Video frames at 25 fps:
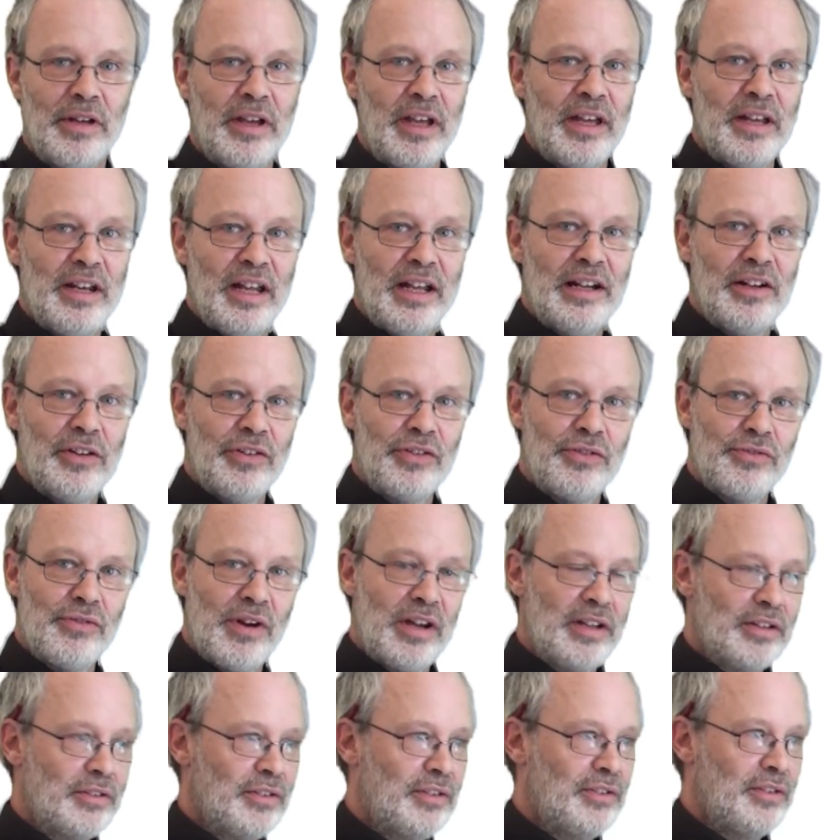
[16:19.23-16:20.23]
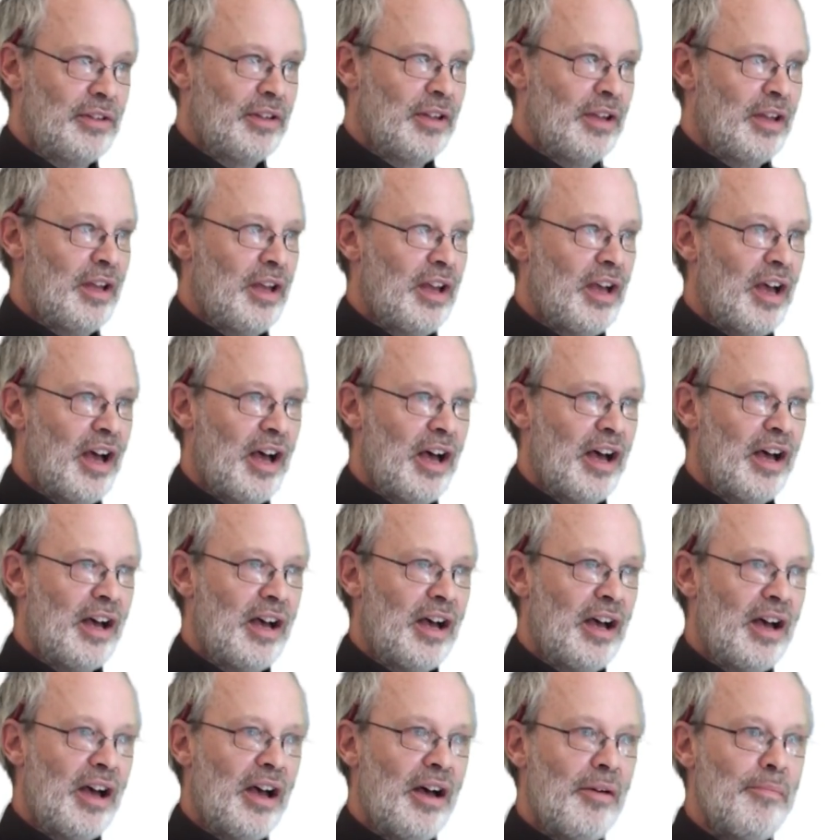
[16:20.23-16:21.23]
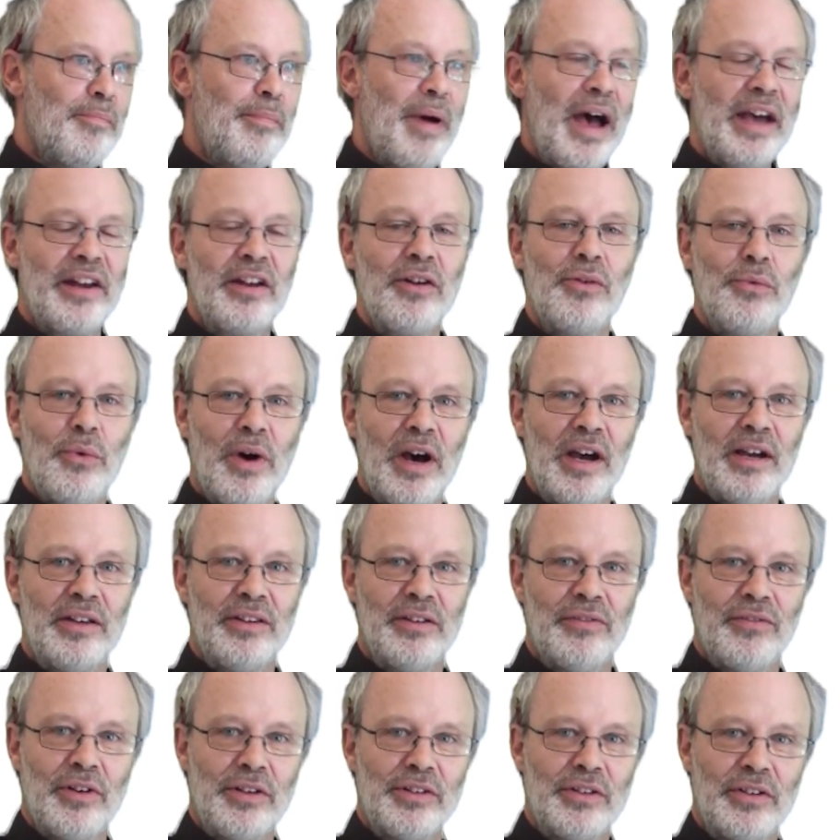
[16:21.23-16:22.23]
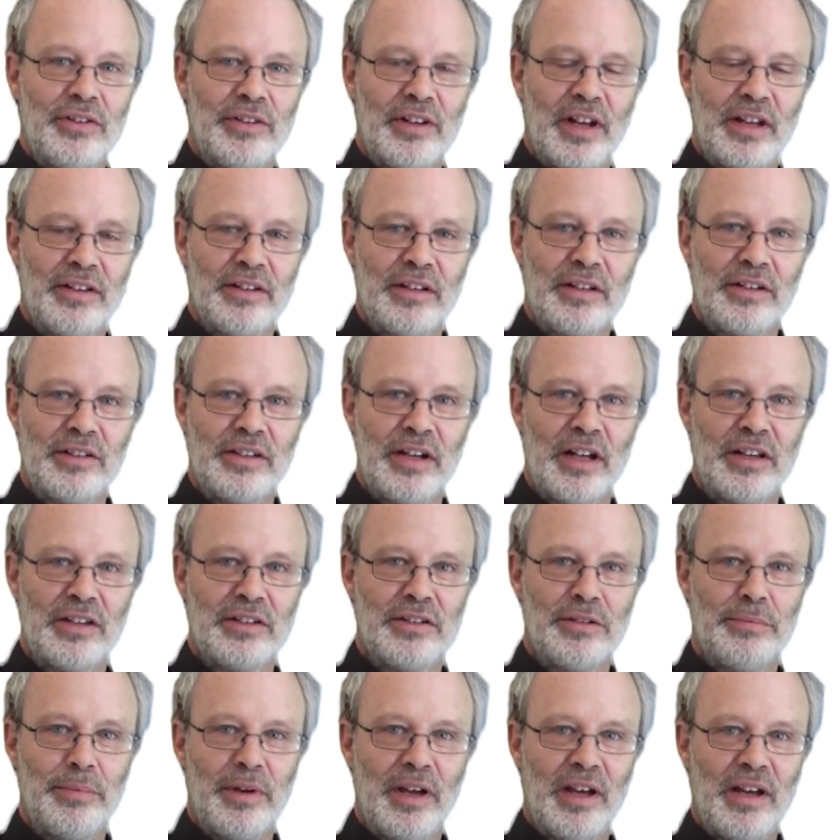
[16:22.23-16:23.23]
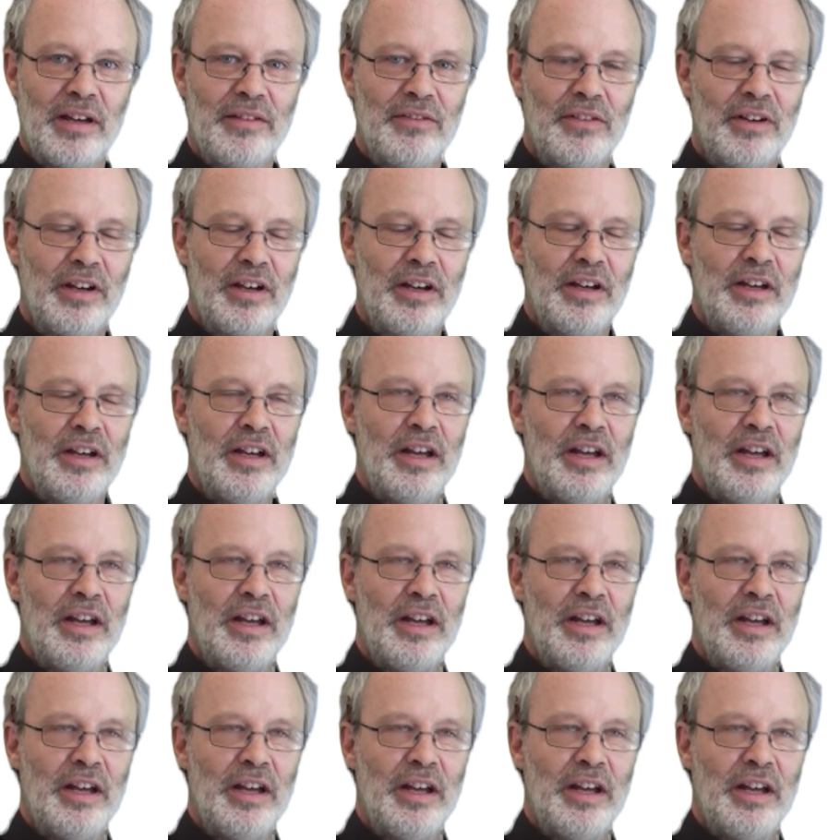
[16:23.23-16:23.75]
It illustrates better ways of understanding challenging behaviour